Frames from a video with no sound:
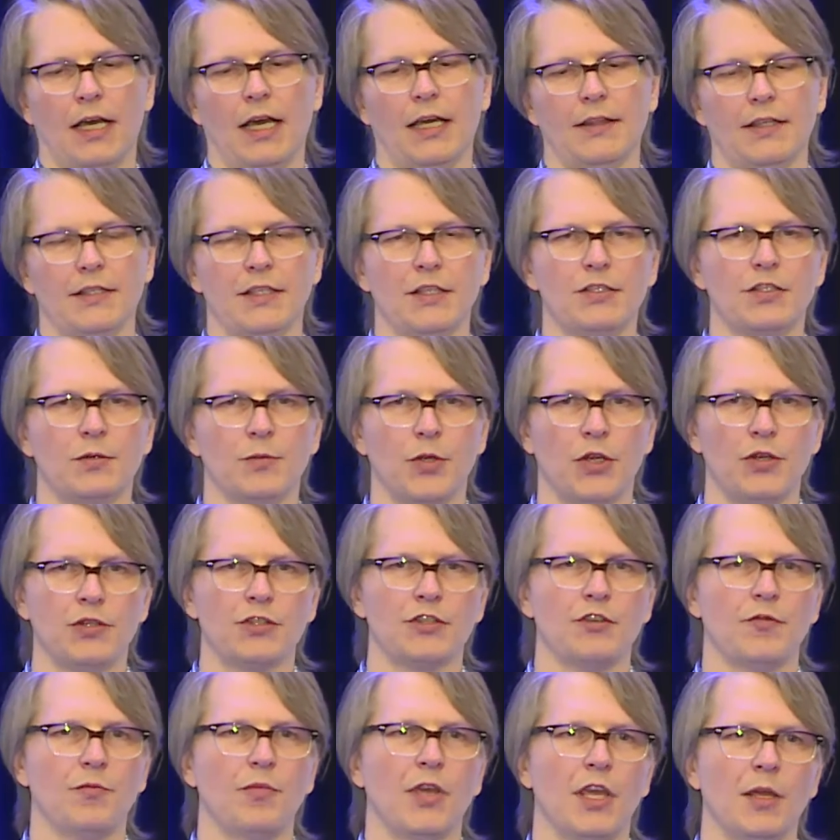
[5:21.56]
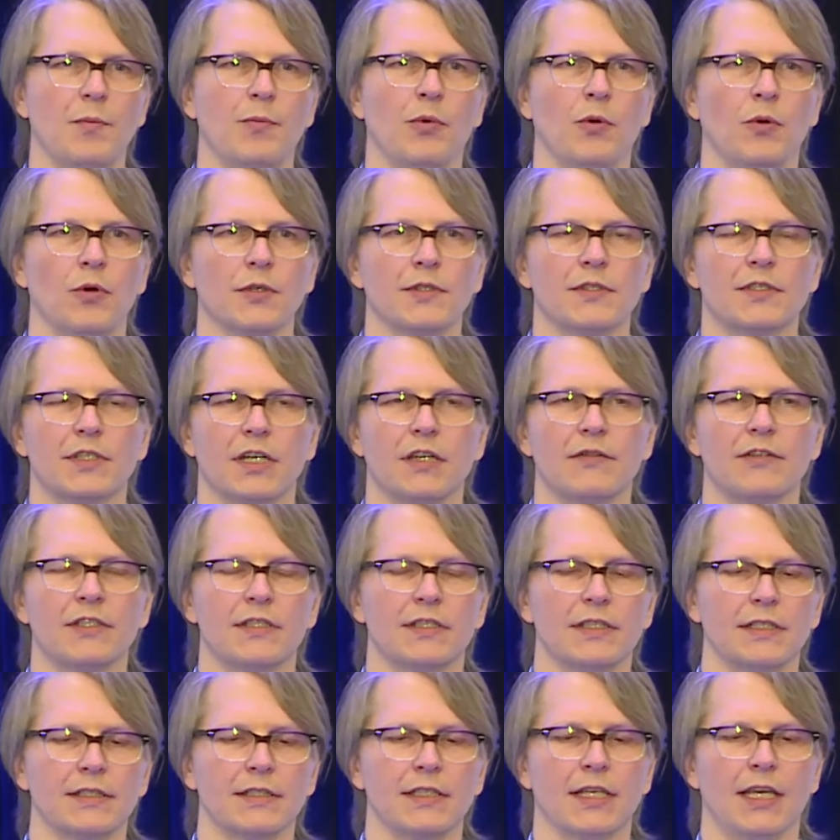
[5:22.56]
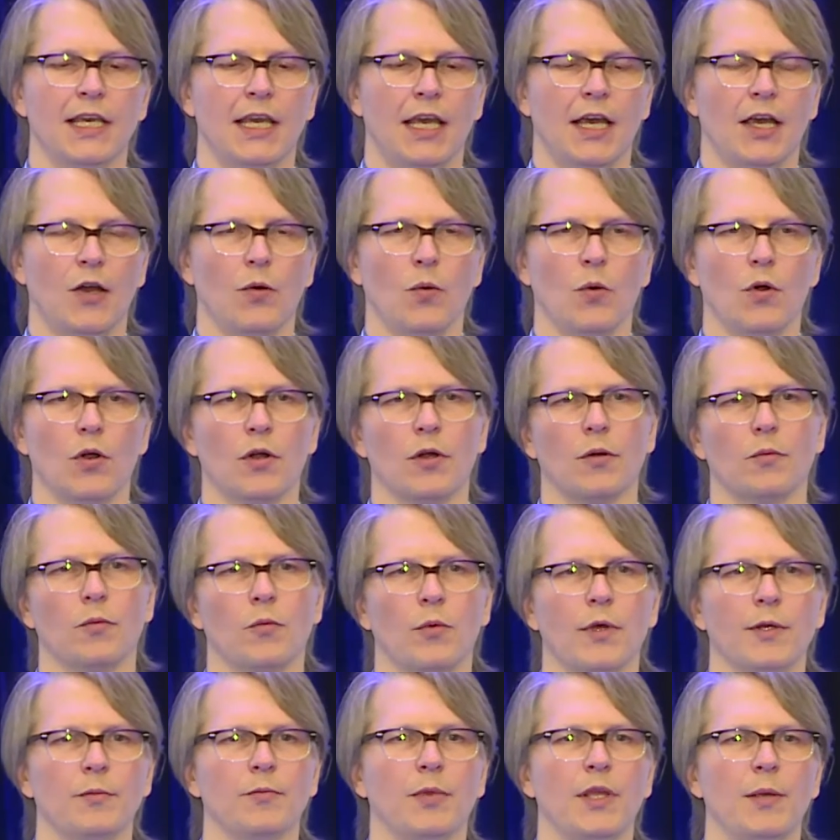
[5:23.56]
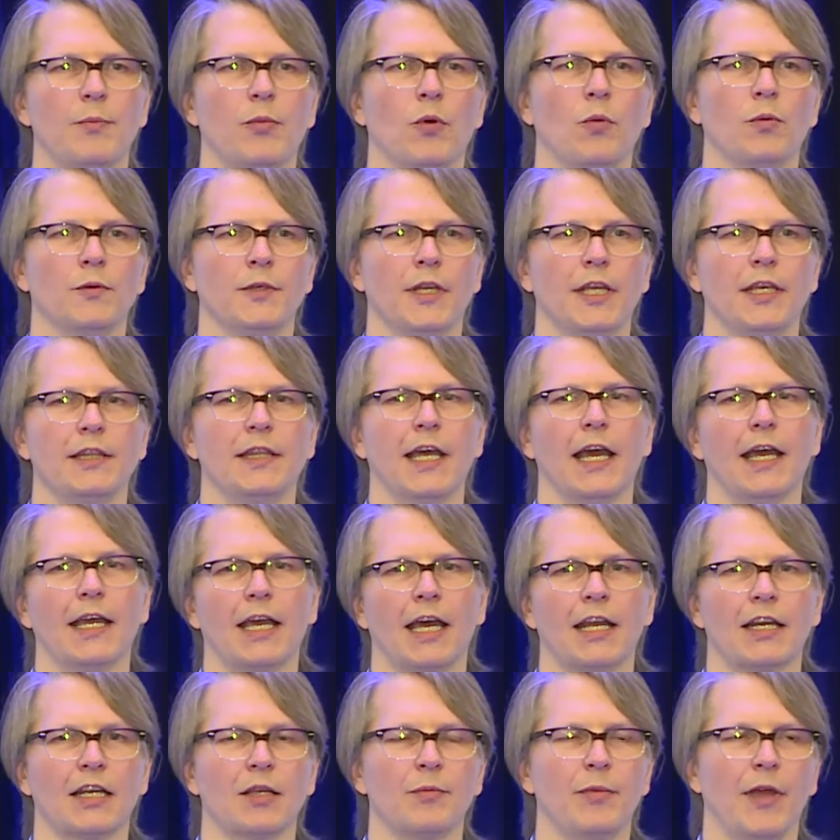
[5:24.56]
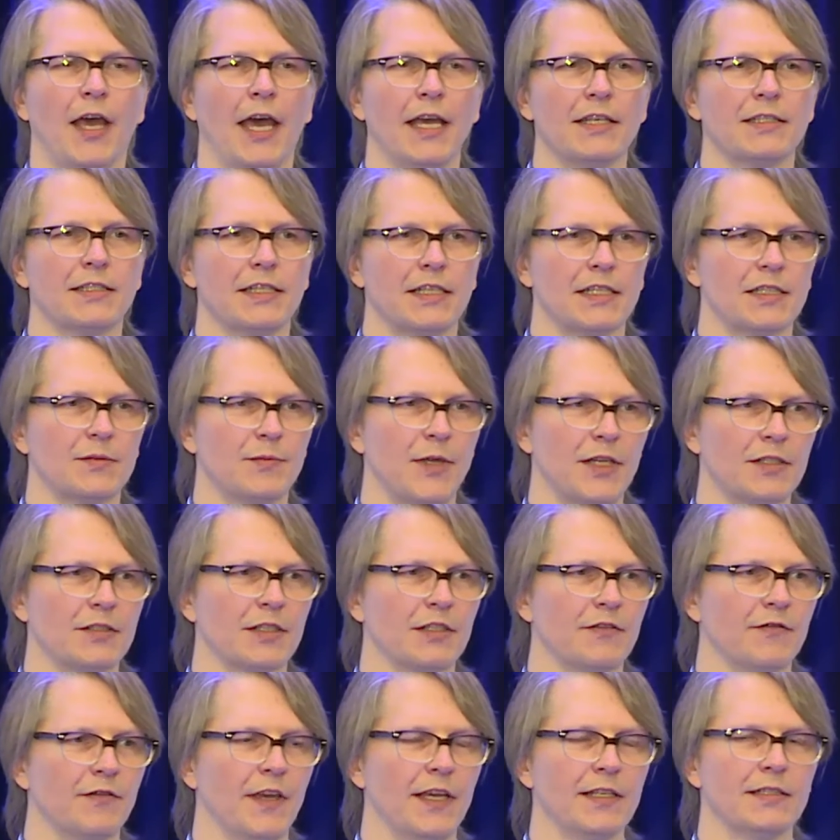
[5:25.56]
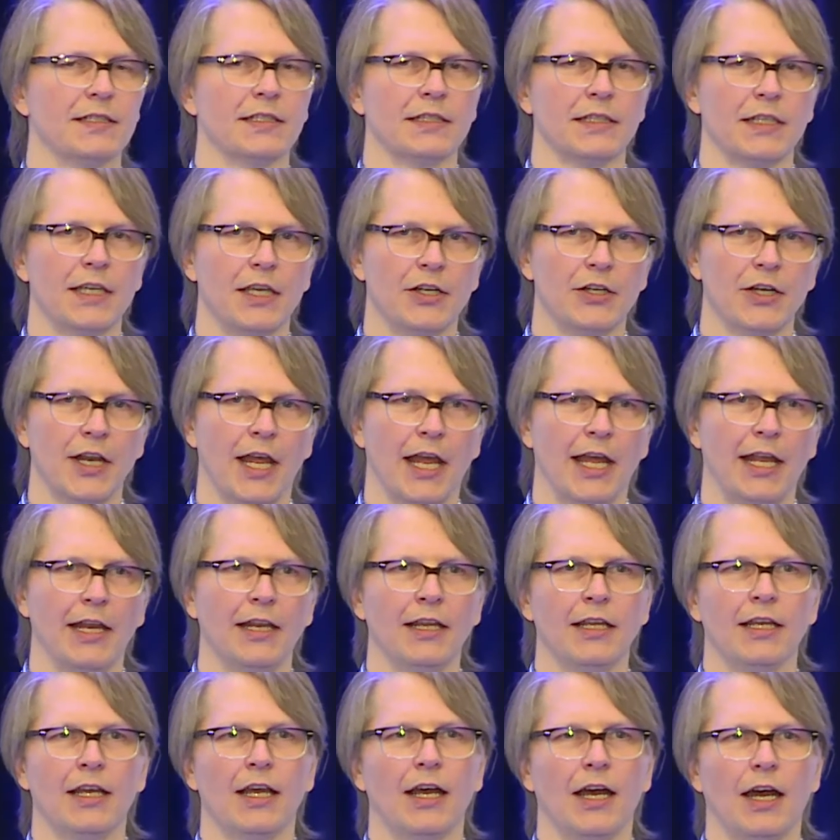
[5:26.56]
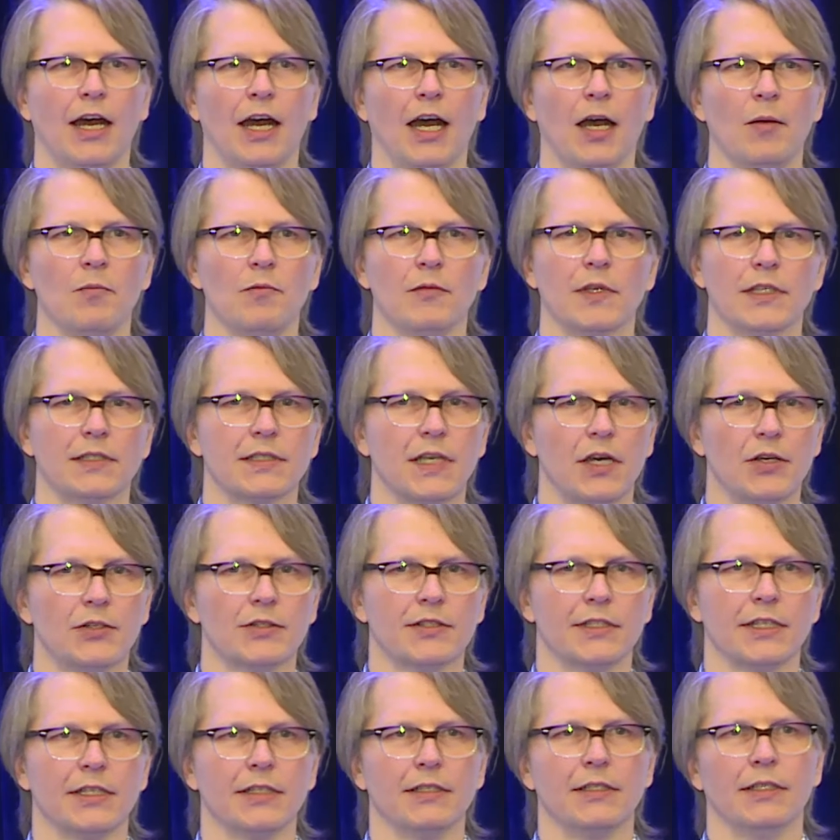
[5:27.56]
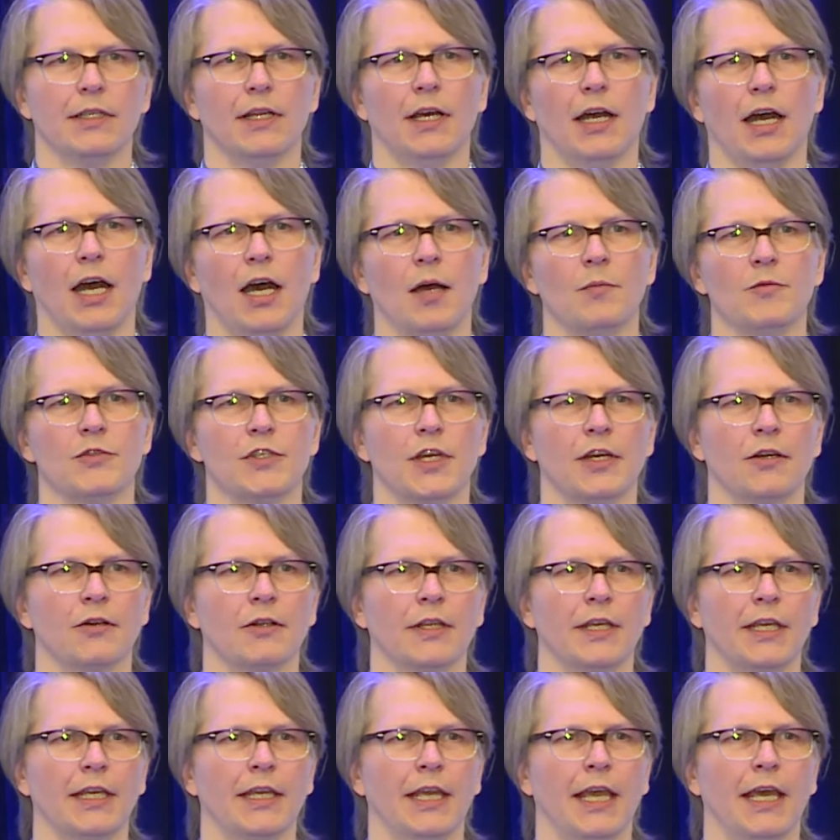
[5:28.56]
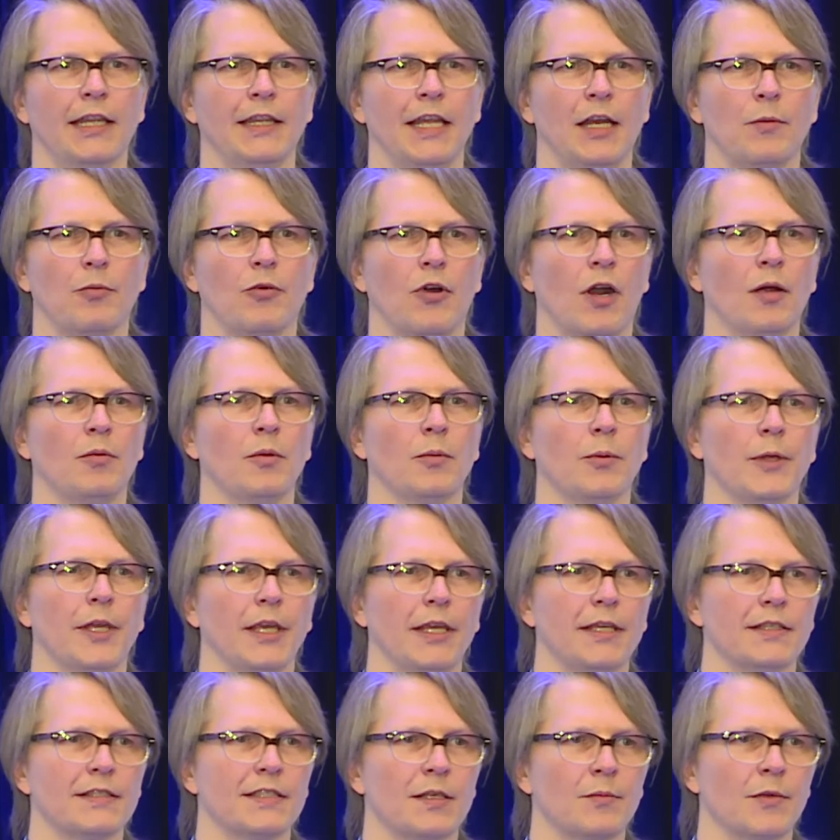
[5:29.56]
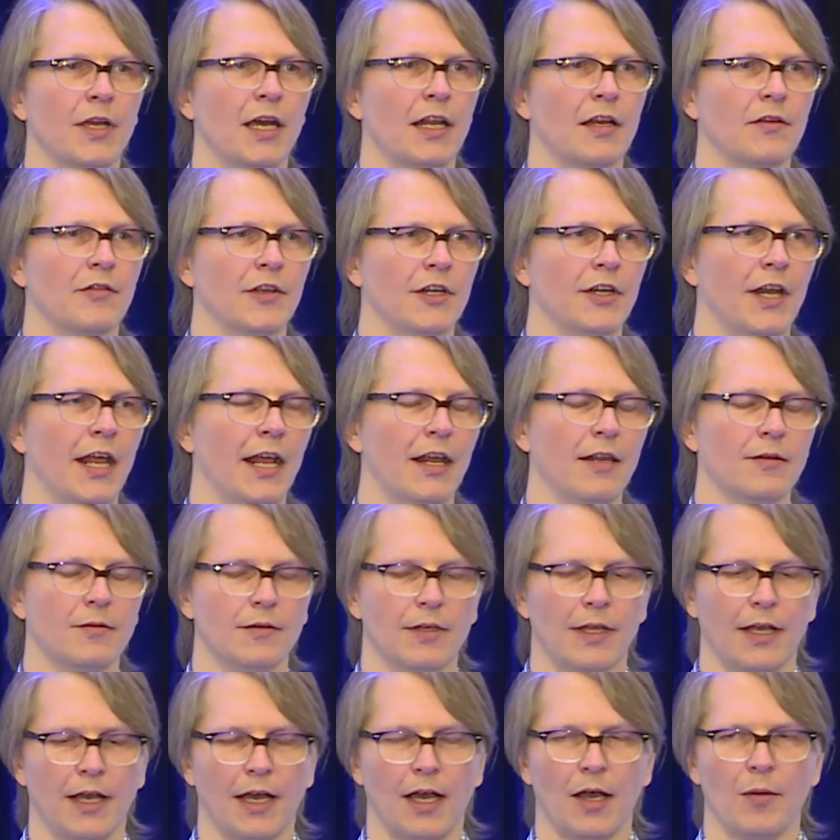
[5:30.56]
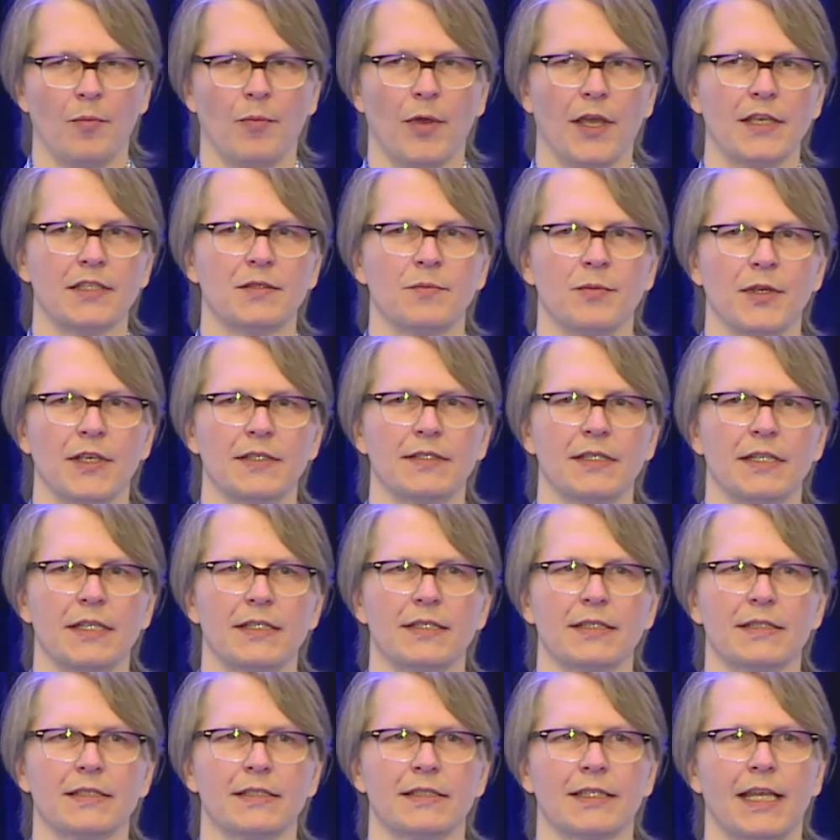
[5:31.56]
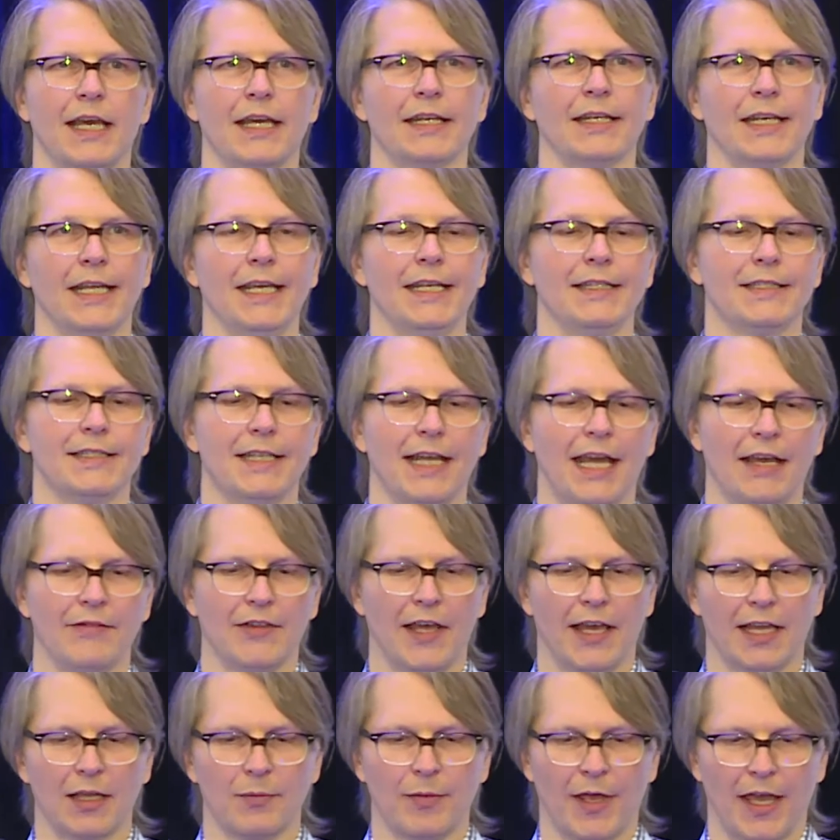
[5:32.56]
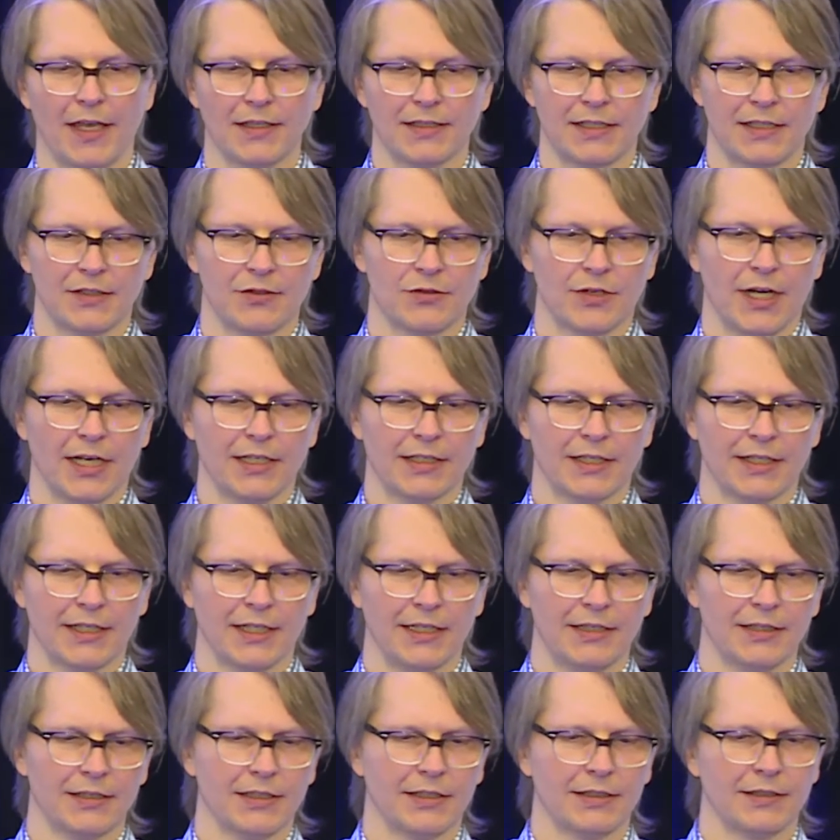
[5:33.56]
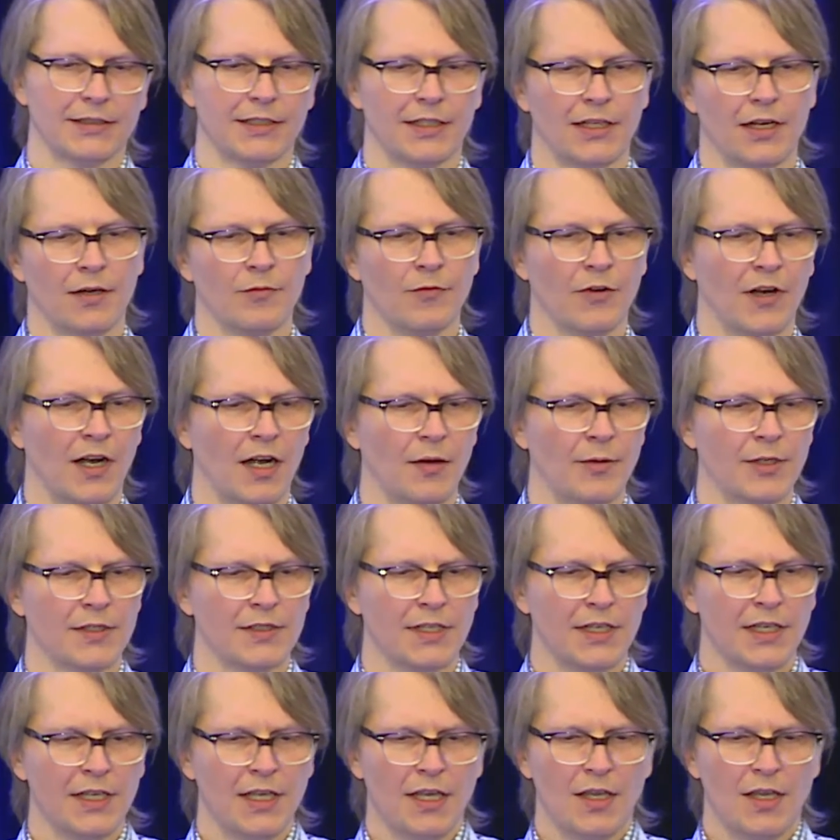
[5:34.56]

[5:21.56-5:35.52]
the distribution of people and services, or when people need that kind of capacity, especially facing the internet, it's hosted generally, and they're probably some kind of internet-based business that needs to have that capacity directly into their environments.